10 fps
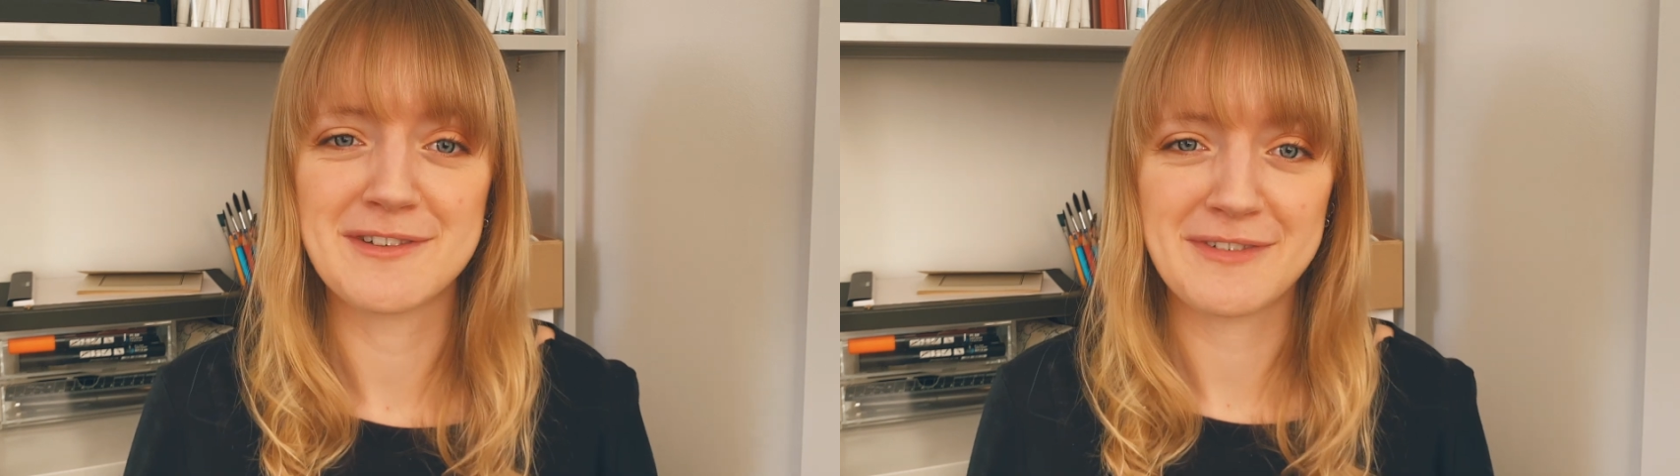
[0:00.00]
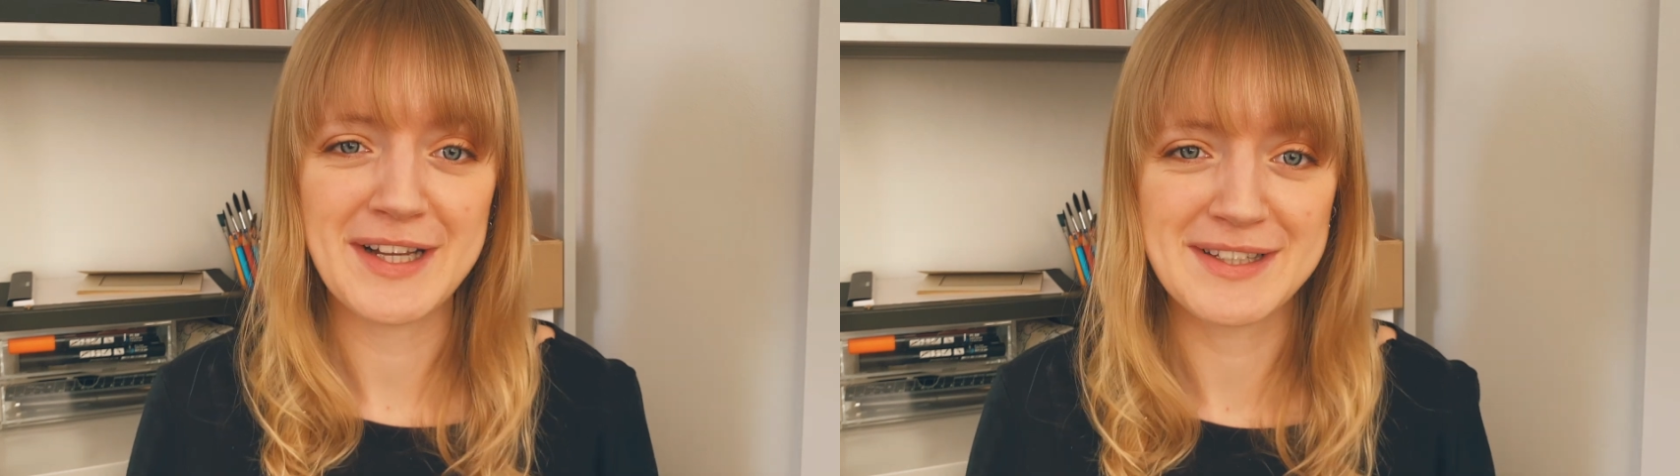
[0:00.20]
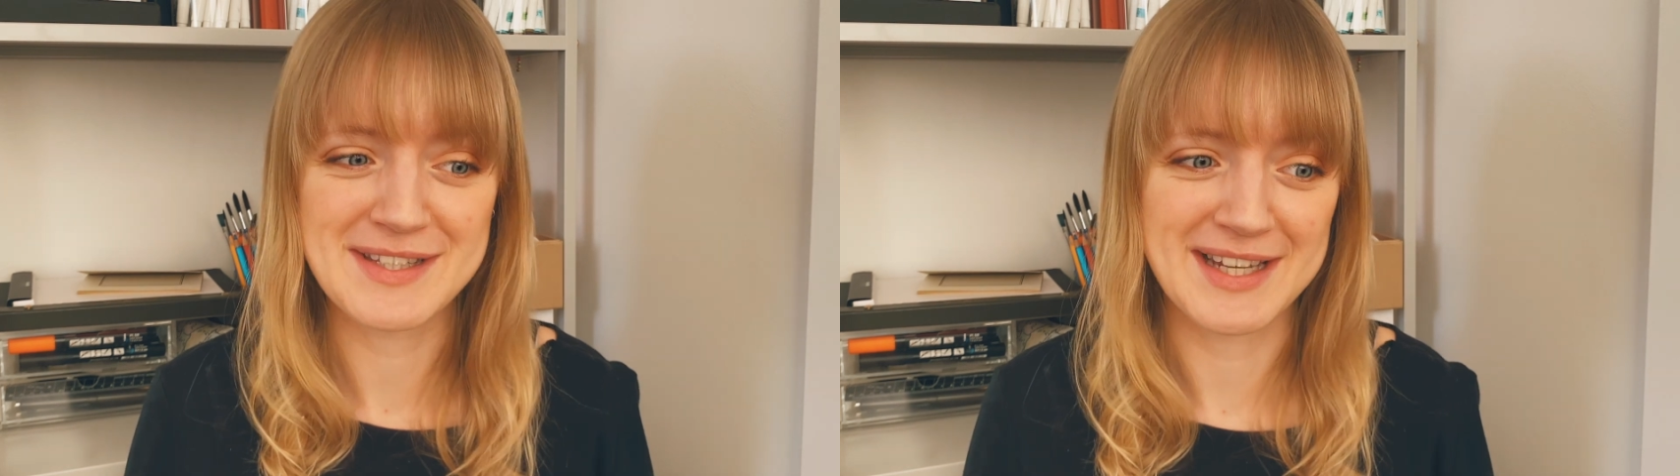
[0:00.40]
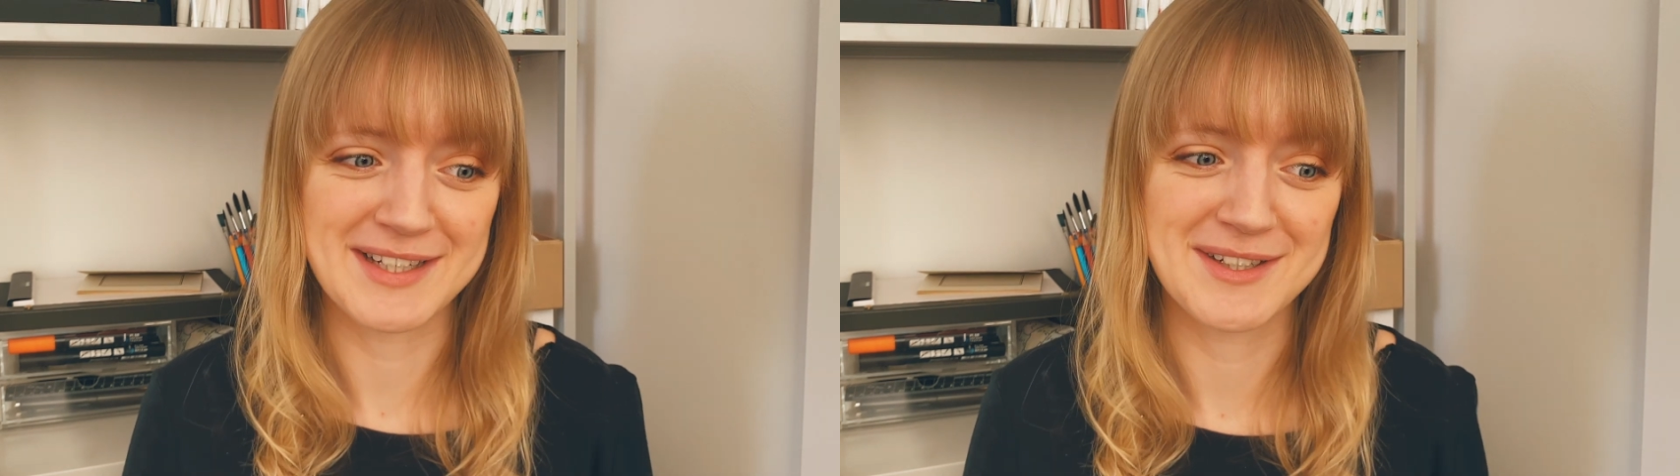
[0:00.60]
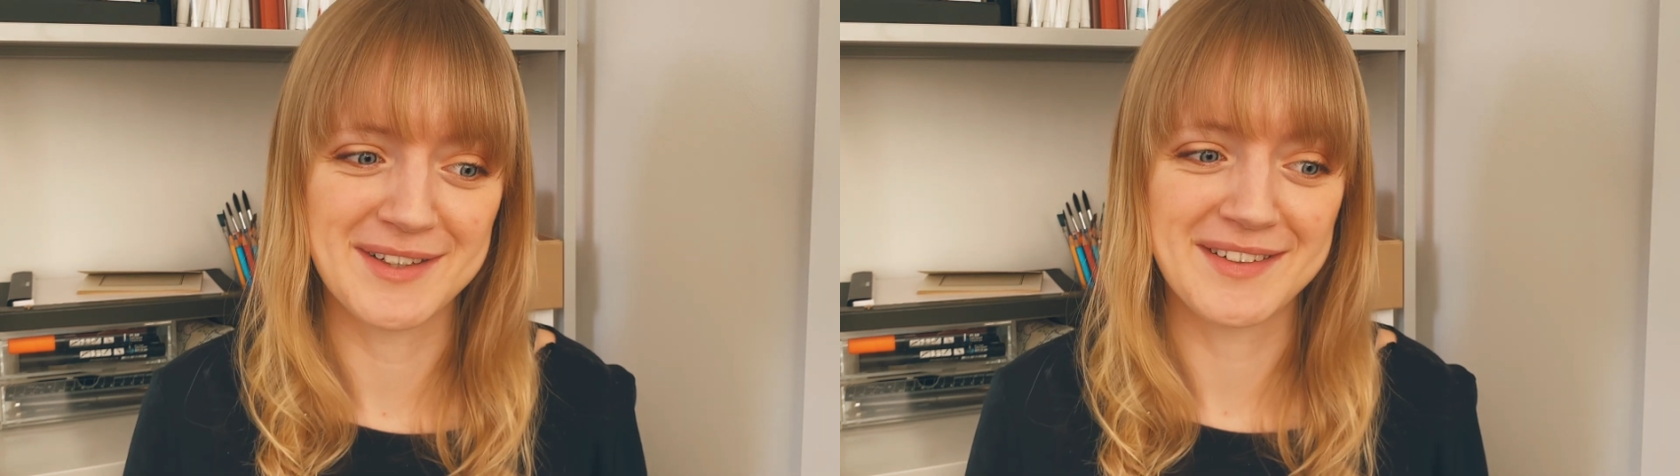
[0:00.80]
final
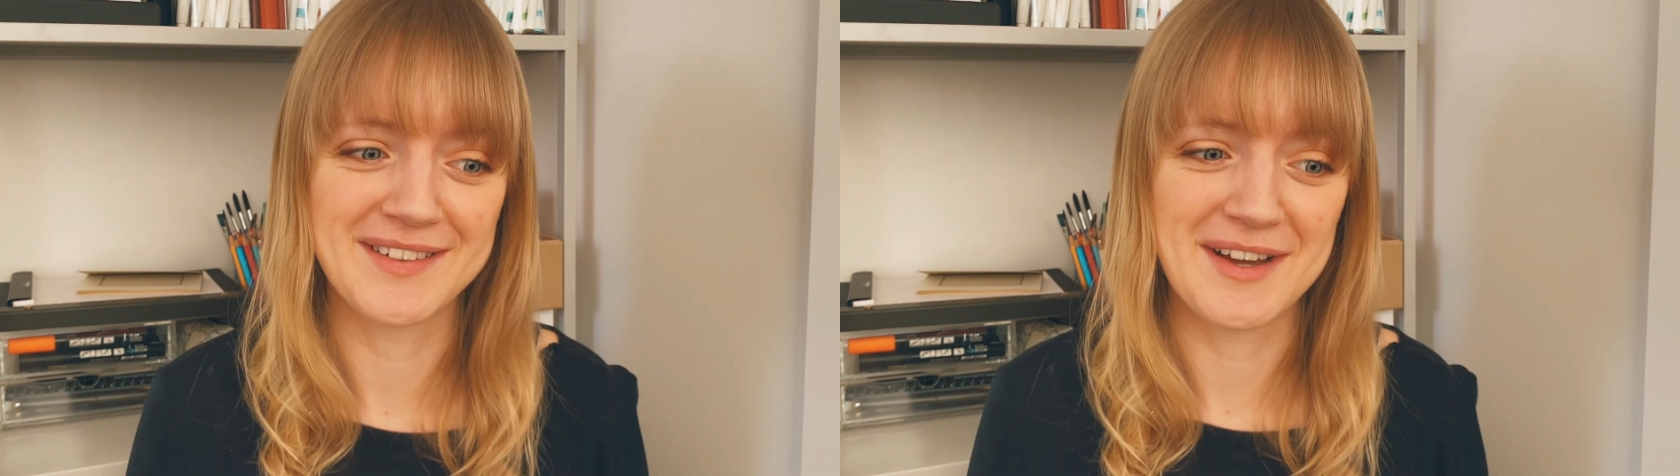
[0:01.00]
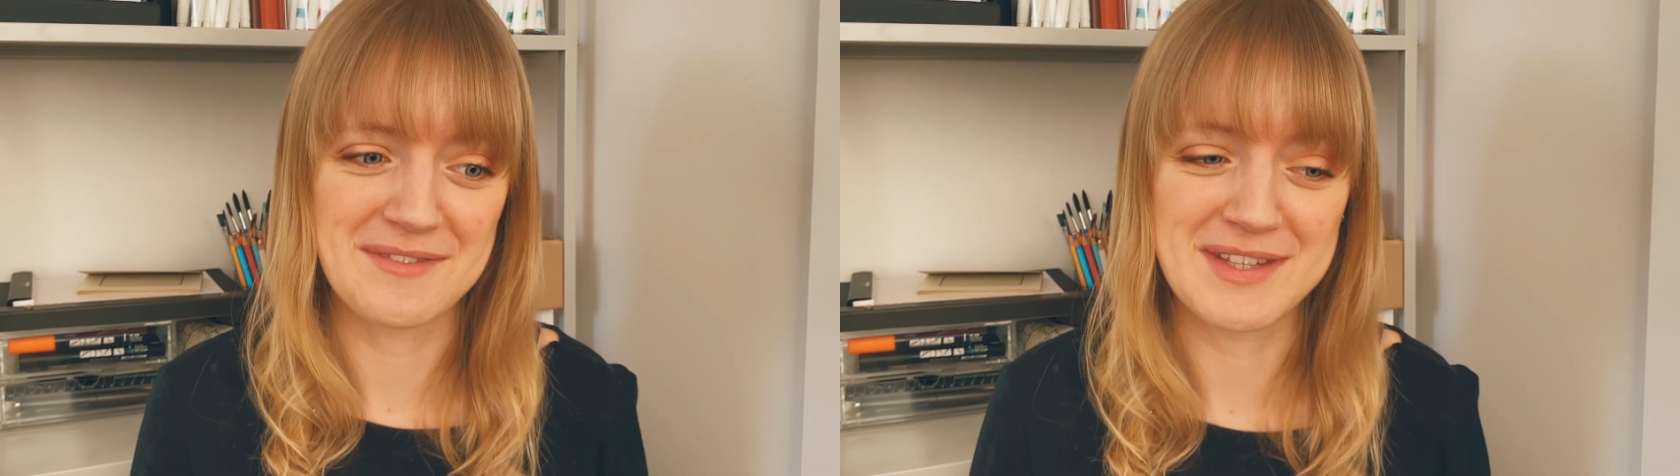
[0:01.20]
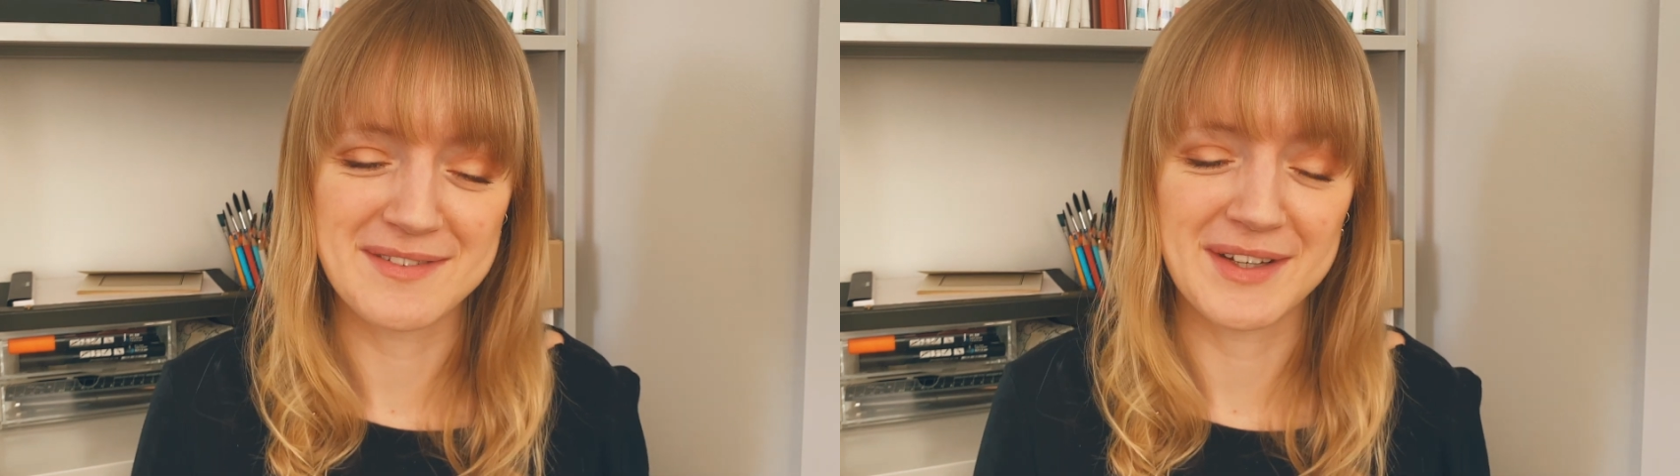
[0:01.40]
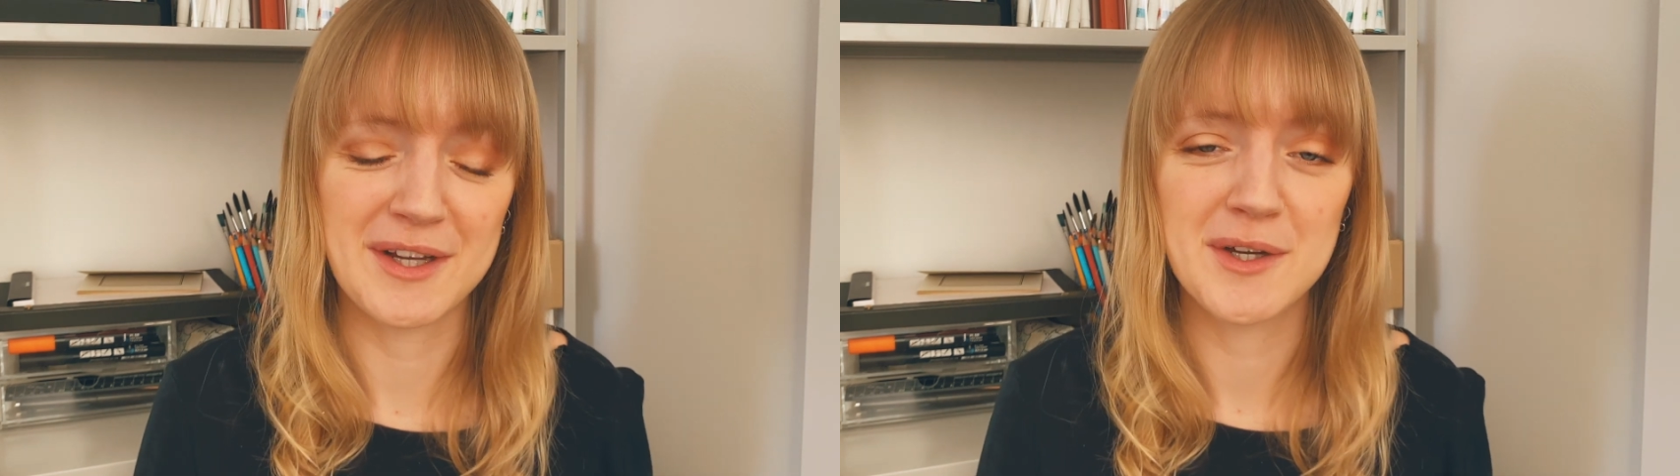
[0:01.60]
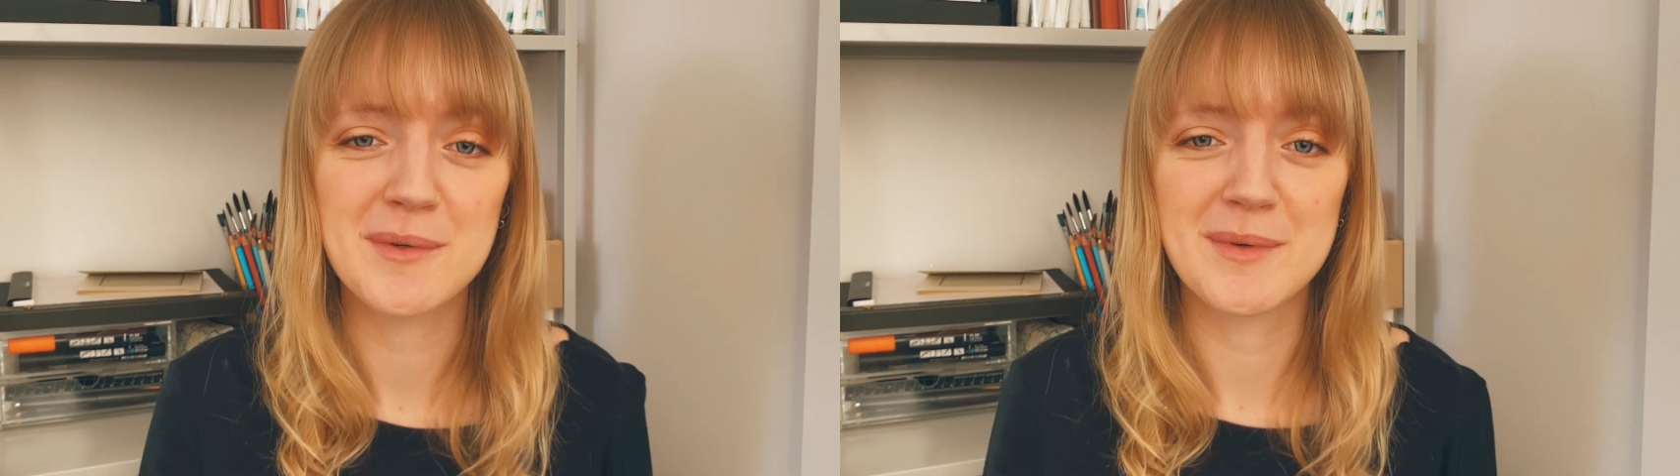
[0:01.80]
section of this video,